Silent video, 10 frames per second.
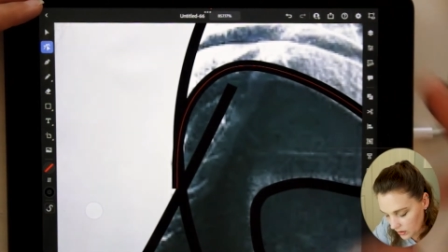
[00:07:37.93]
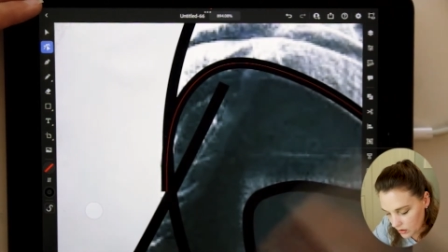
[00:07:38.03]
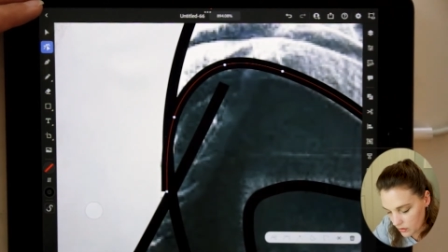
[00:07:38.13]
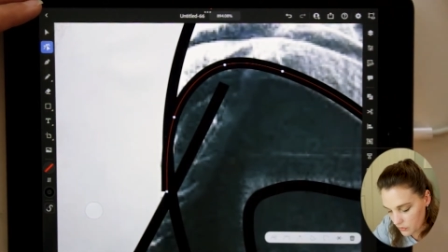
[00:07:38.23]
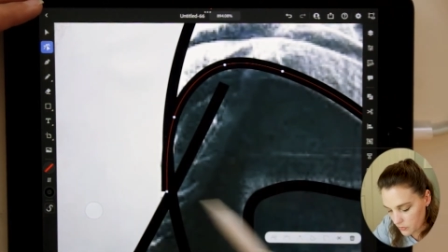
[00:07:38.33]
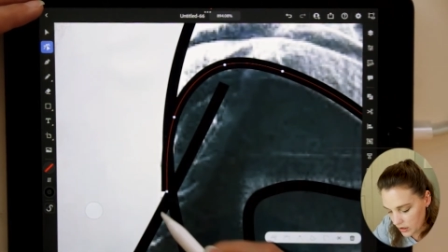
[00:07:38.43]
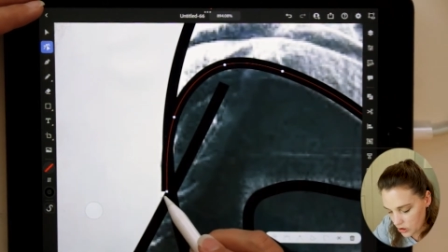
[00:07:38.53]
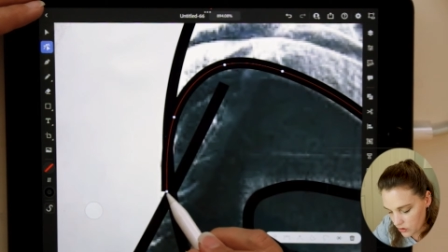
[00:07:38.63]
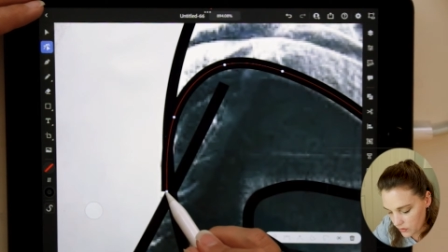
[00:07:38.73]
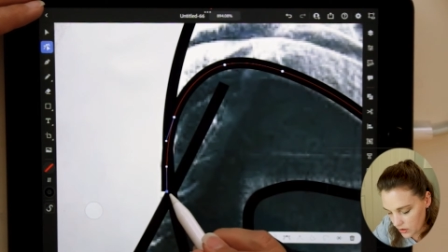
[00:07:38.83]
of
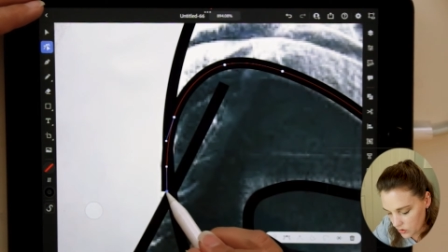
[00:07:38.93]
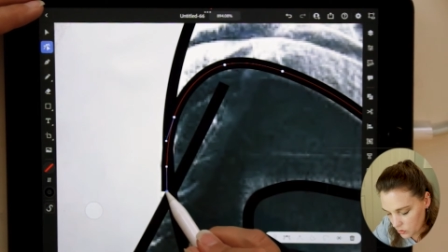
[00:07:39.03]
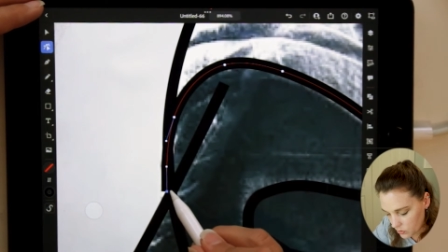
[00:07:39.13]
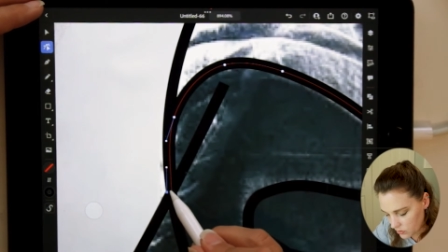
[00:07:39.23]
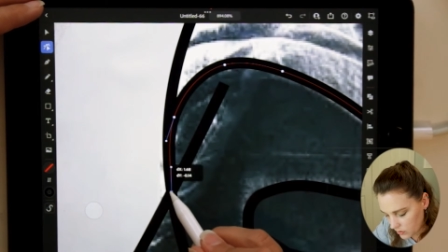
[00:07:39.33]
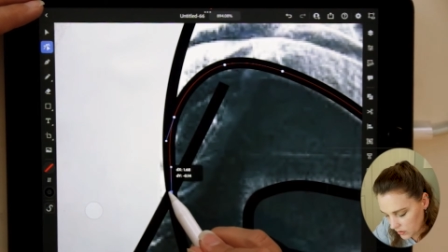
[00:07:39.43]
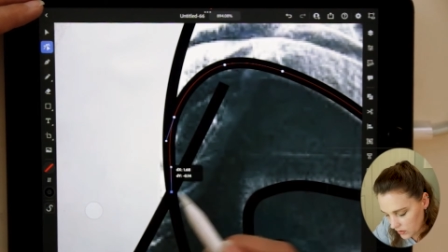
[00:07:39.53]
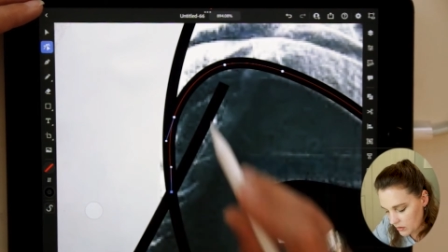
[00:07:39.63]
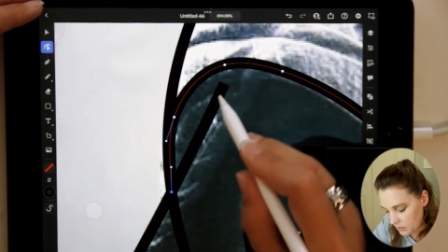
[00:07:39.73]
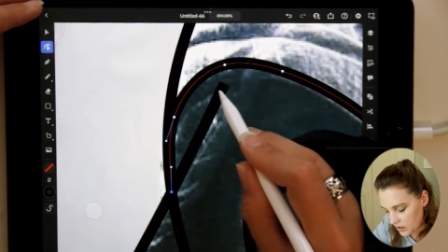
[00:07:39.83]
each of these tools.
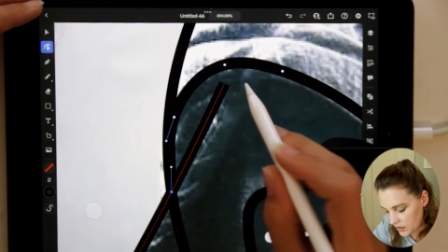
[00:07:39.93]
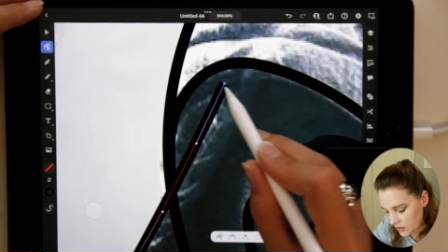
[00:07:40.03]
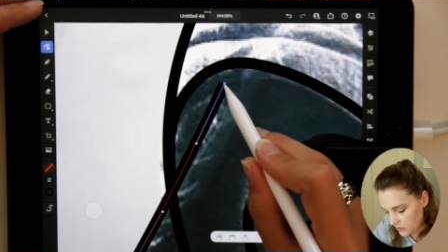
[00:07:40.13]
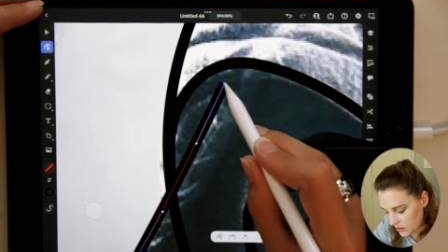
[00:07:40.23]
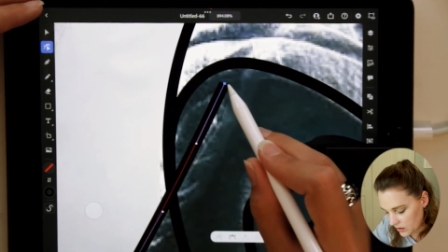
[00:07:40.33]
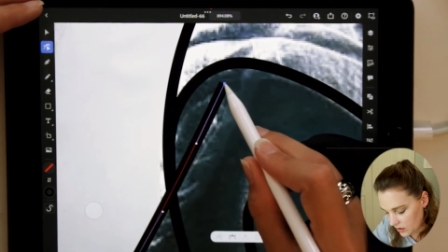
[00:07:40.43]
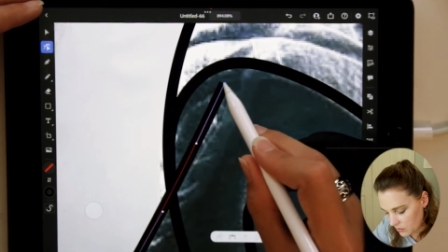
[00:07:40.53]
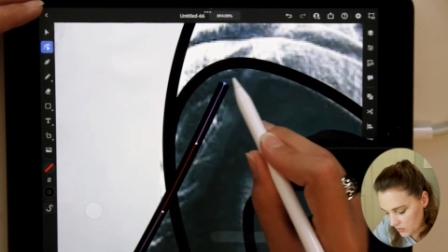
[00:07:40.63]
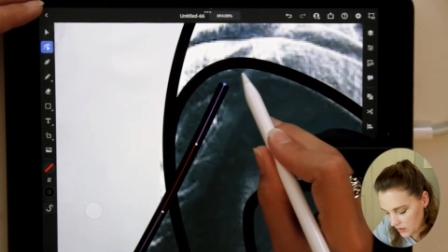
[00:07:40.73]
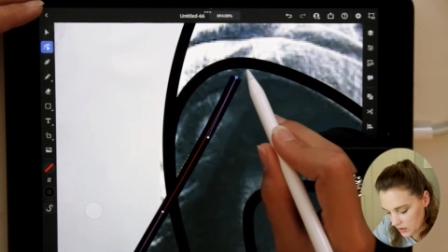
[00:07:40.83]
The main difference
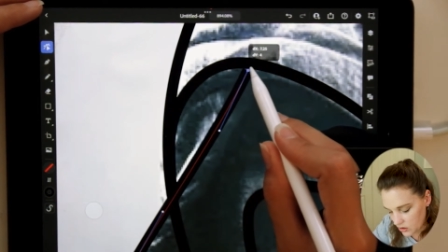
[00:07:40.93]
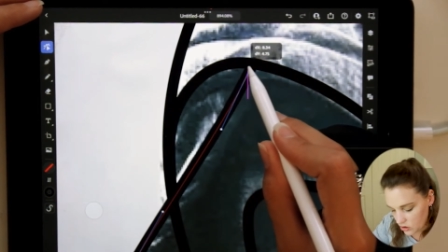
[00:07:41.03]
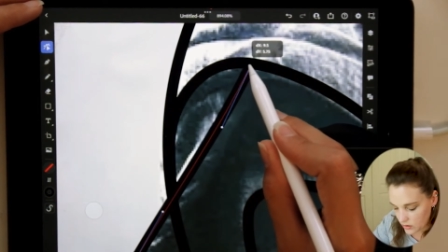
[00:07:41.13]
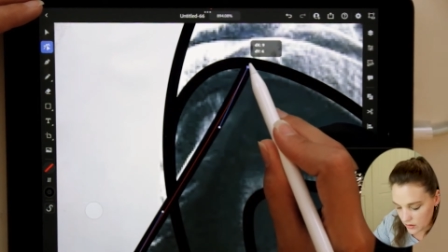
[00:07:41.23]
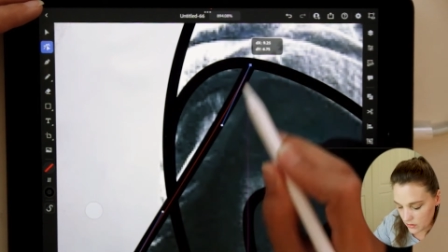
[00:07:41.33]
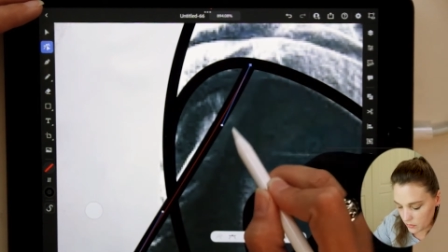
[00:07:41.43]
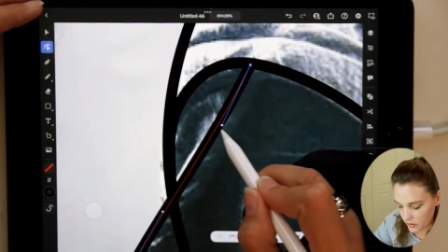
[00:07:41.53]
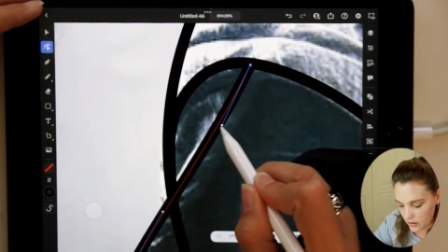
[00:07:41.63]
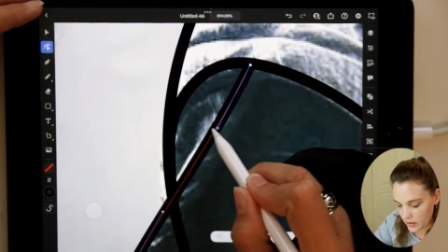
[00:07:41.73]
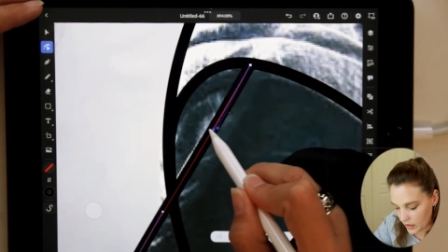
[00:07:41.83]
comes in just
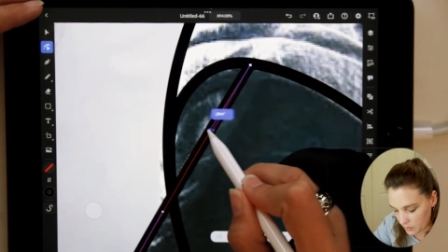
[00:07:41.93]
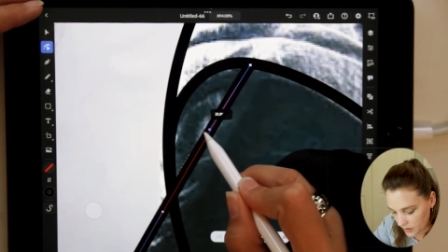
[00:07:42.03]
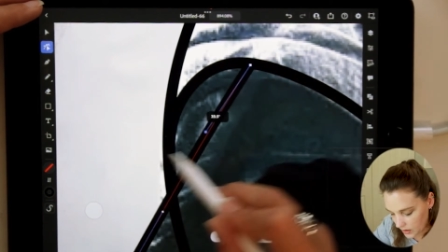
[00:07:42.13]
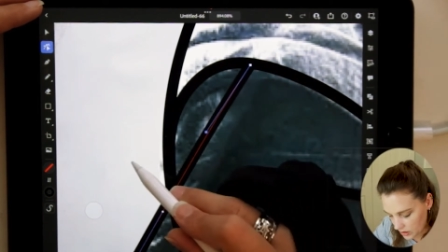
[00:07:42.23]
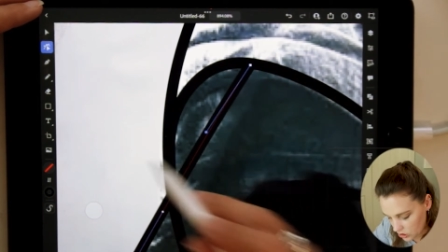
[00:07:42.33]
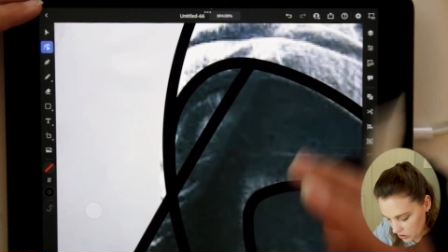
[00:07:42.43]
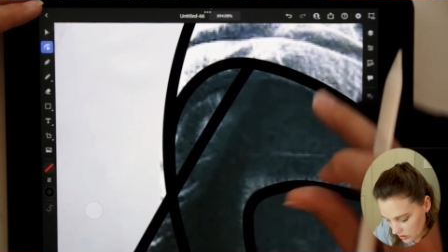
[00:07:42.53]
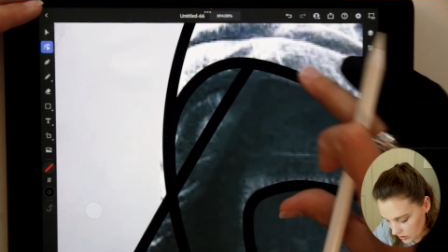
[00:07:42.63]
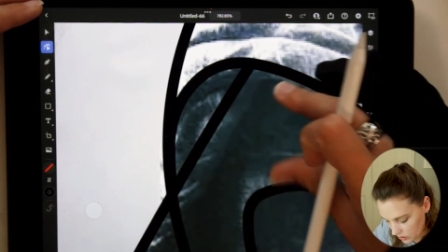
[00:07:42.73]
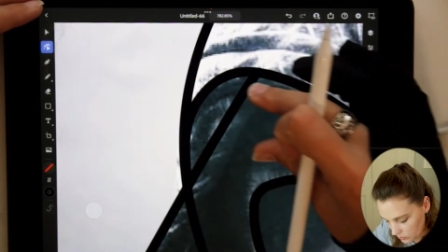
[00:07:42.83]
with the application and
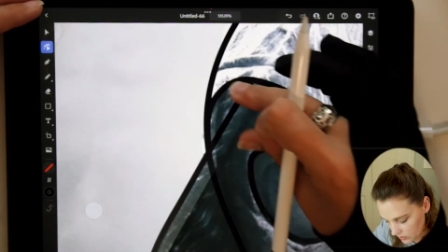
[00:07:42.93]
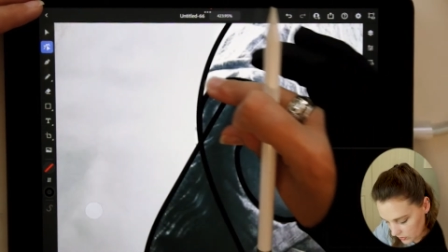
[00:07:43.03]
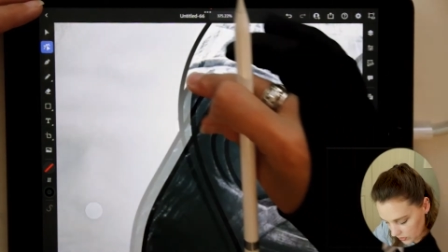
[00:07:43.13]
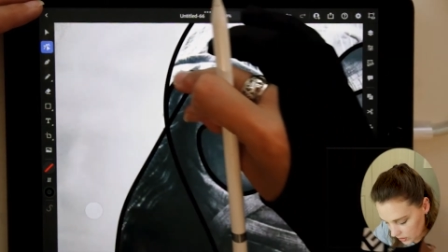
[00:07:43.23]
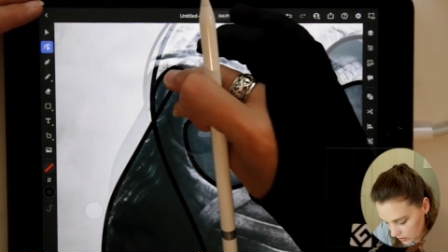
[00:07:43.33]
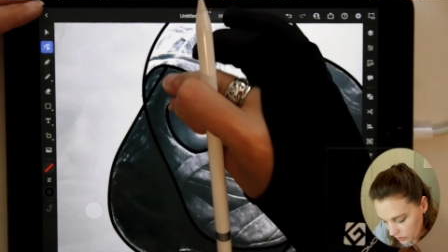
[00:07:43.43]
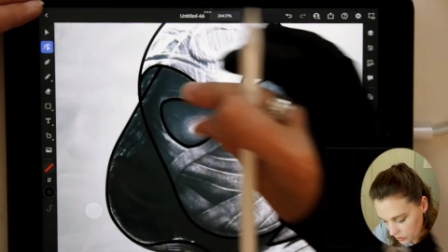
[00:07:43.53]
the use of it. You